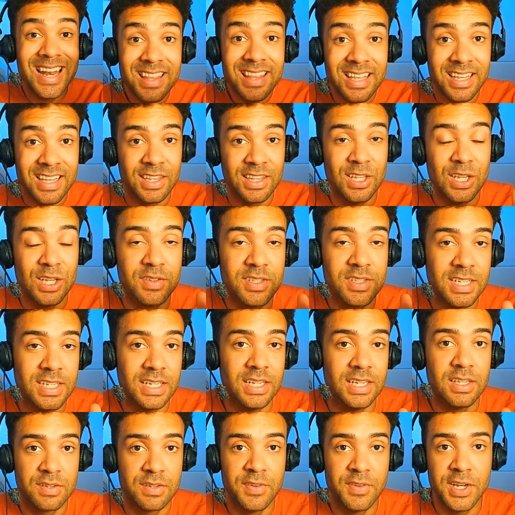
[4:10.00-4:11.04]
anything that you've seen
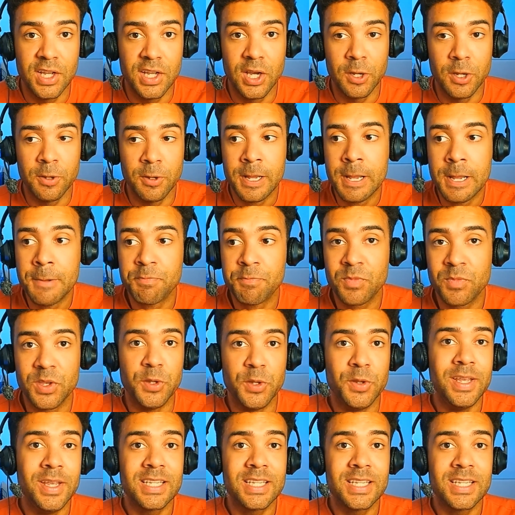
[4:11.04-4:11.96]
in this video, you